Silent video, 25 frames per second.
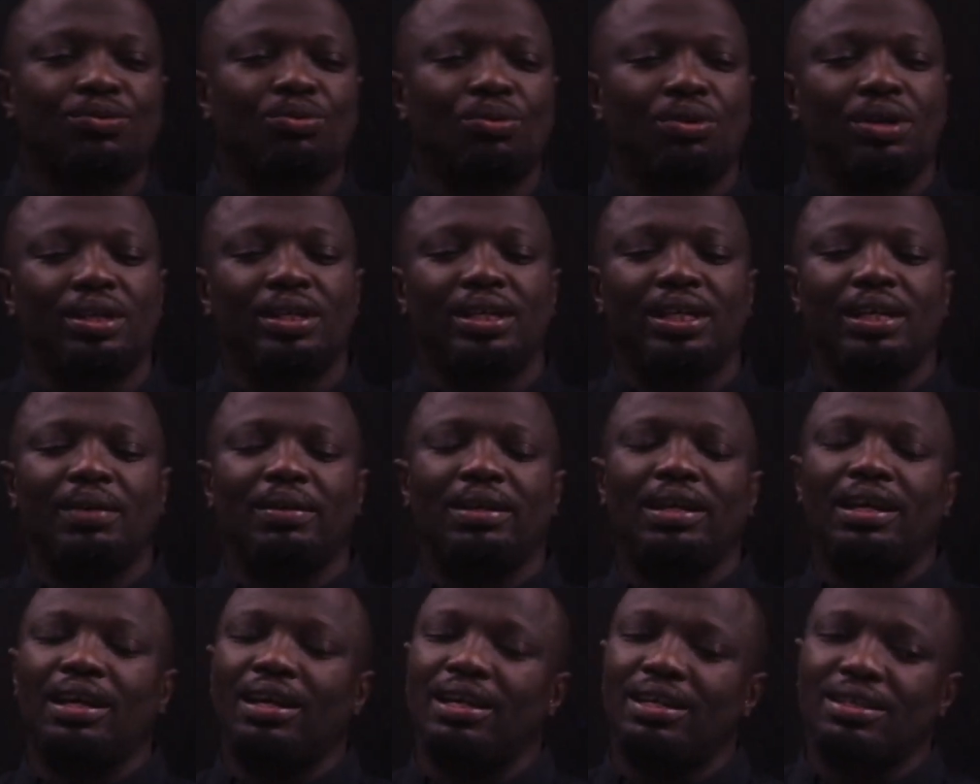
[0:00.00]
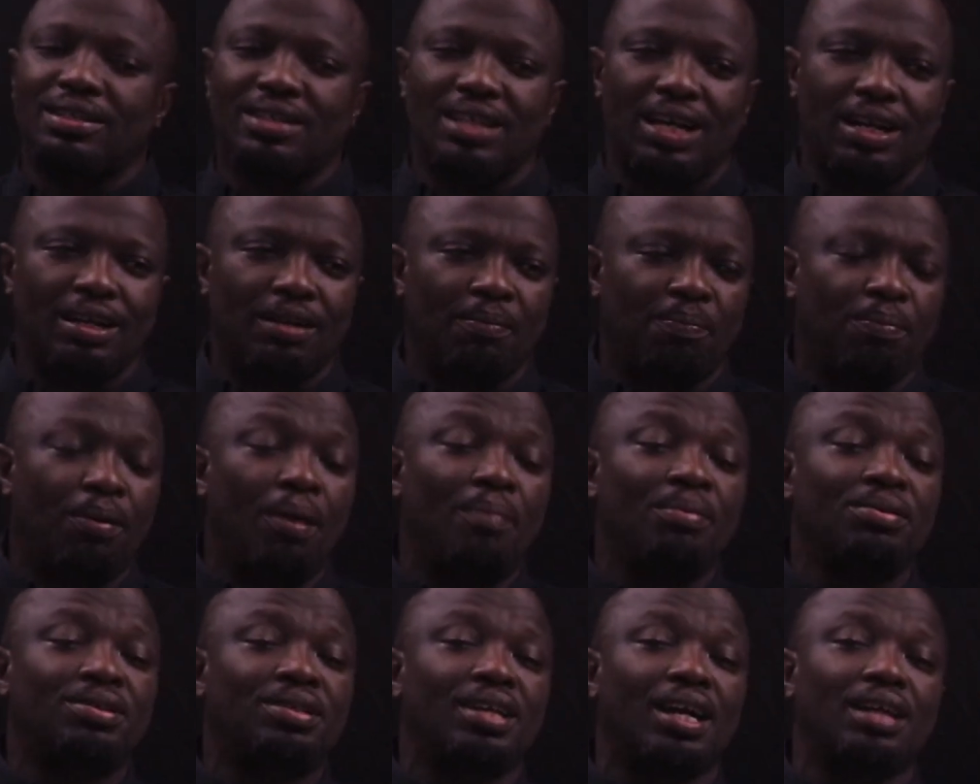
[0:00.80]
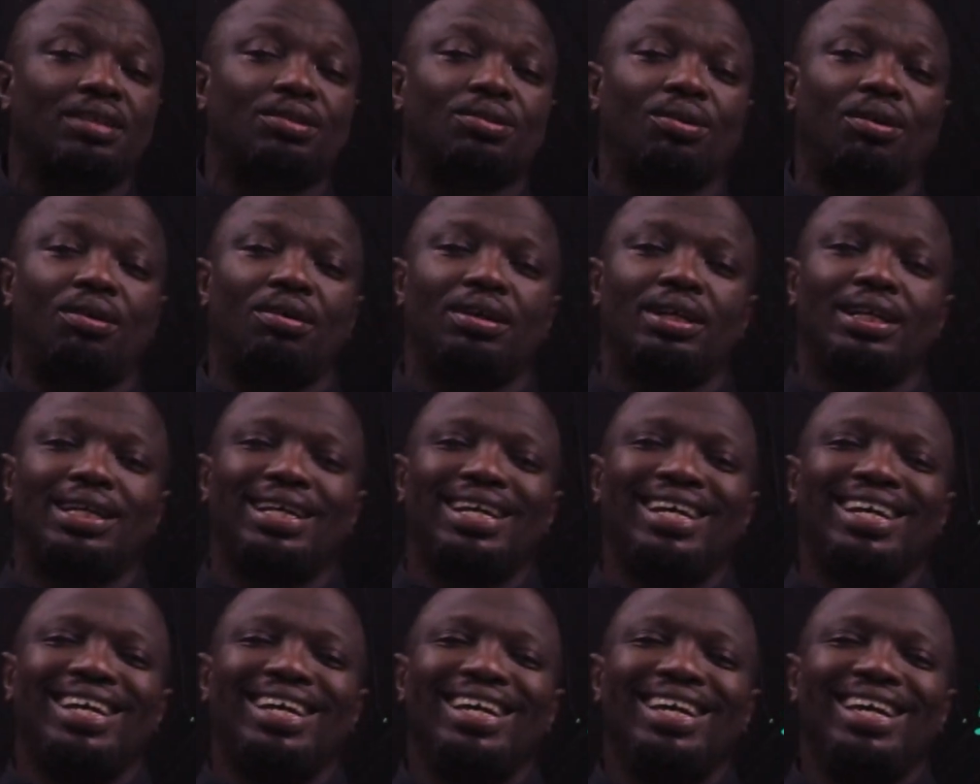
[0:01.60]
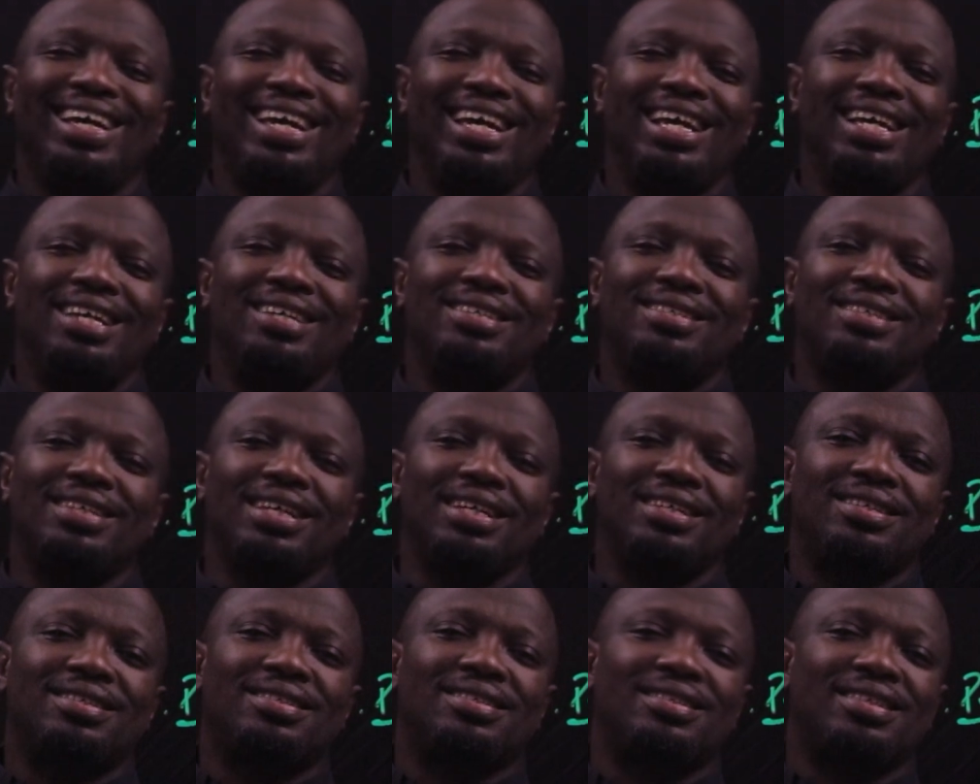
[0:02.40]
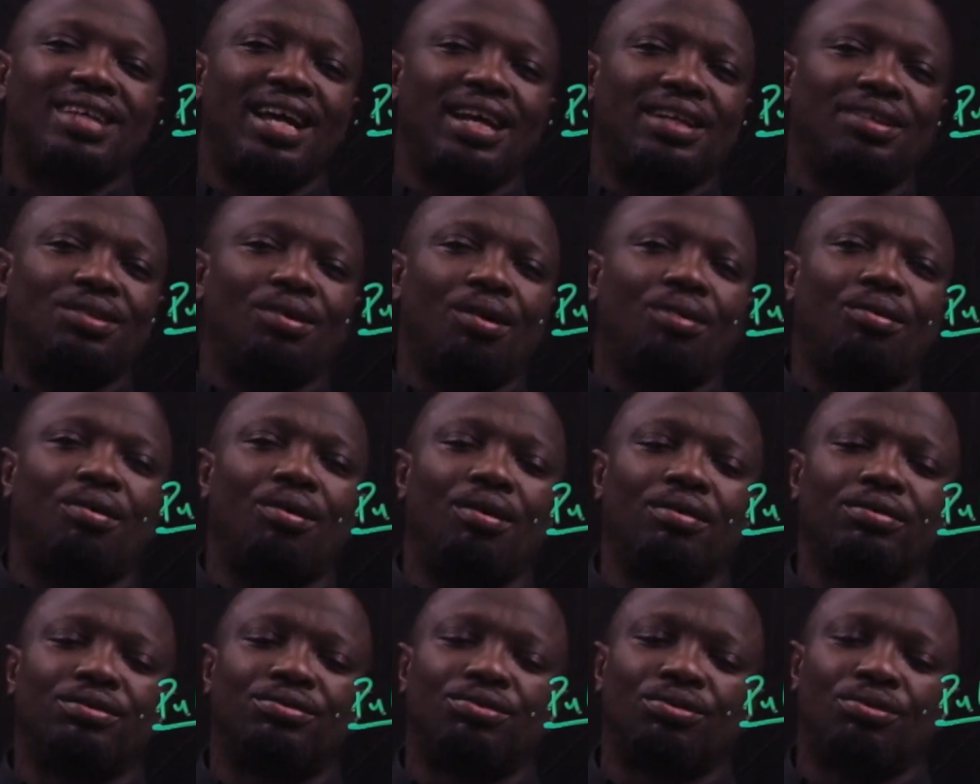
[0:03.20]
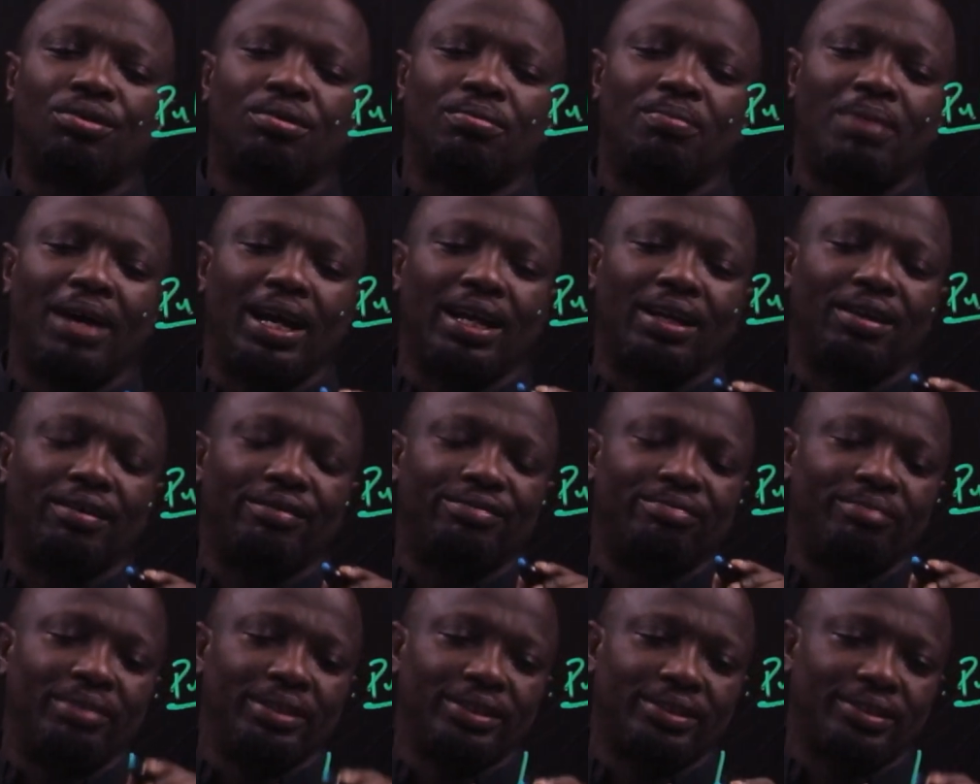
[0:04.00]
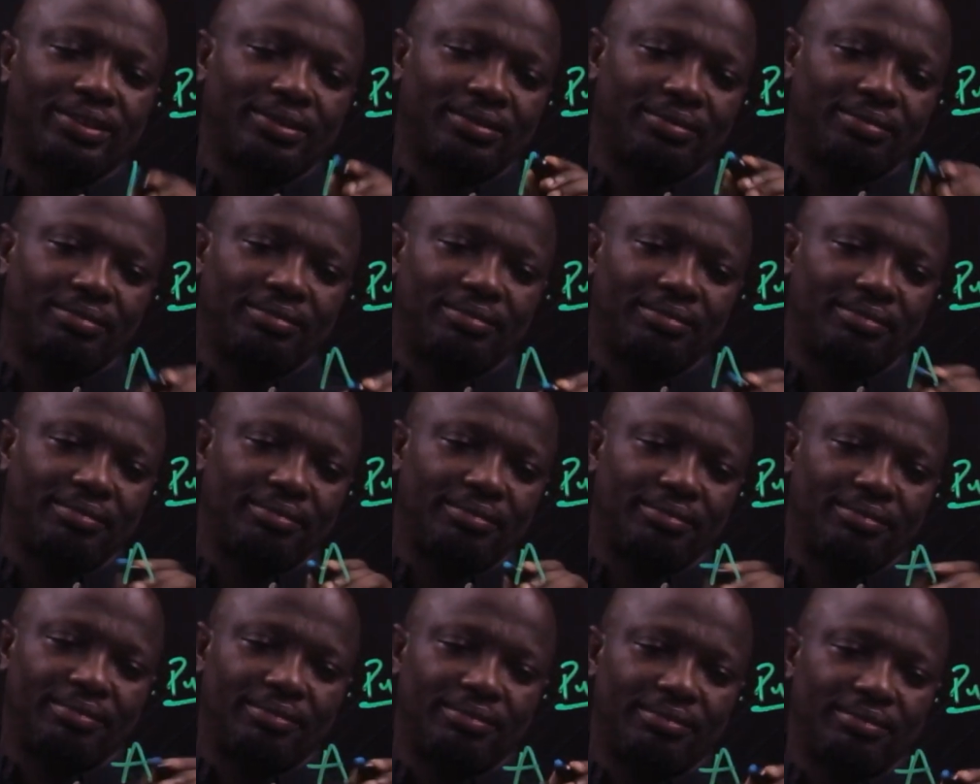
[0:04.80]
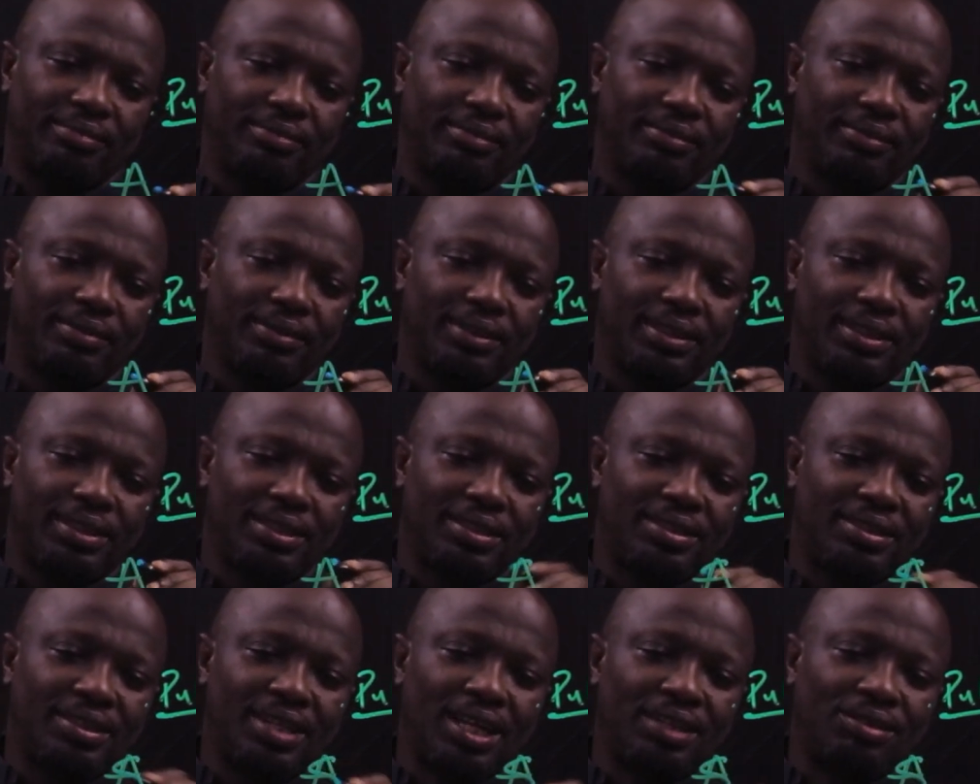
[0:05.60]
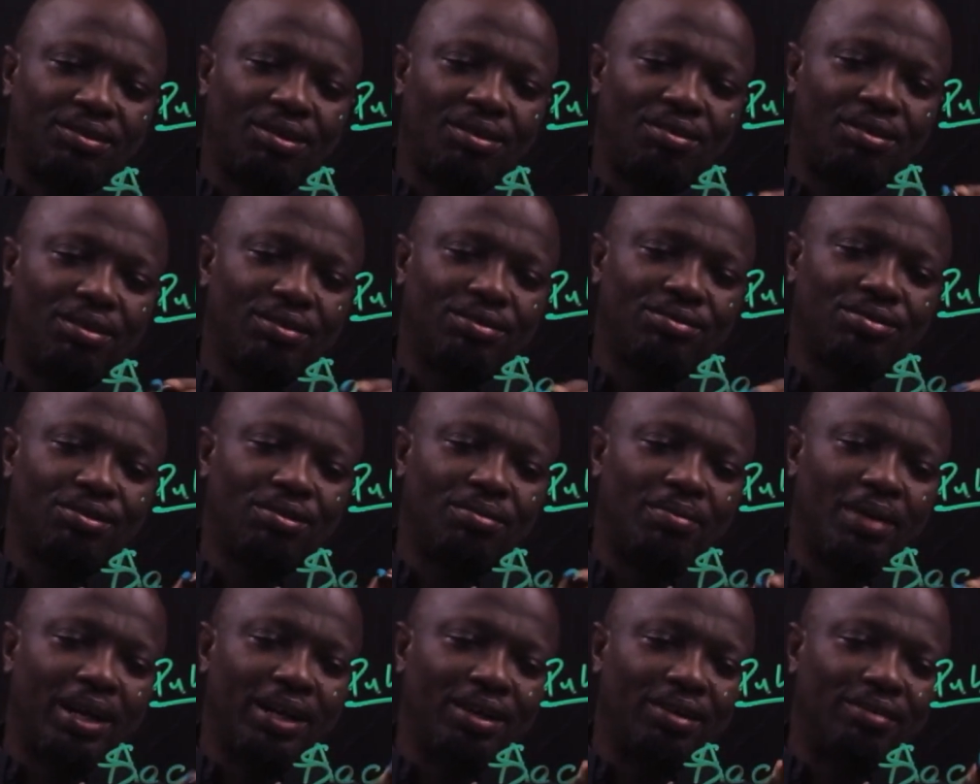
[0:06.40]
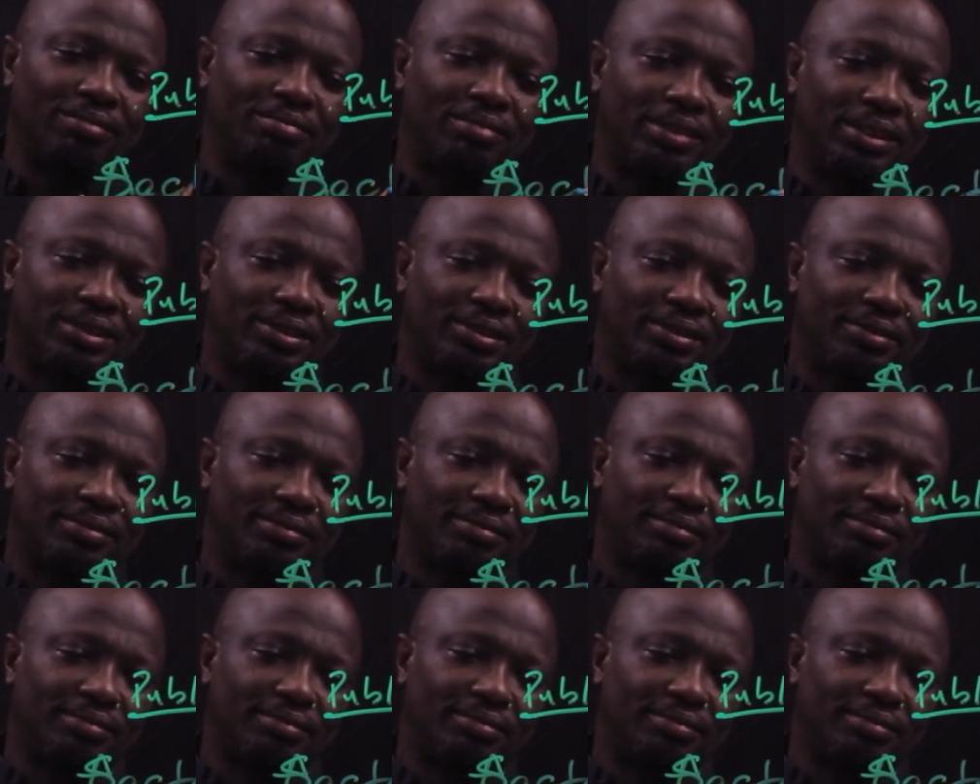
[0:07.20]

one is that the public sector is the sector controlled by government. Sector controlled by government.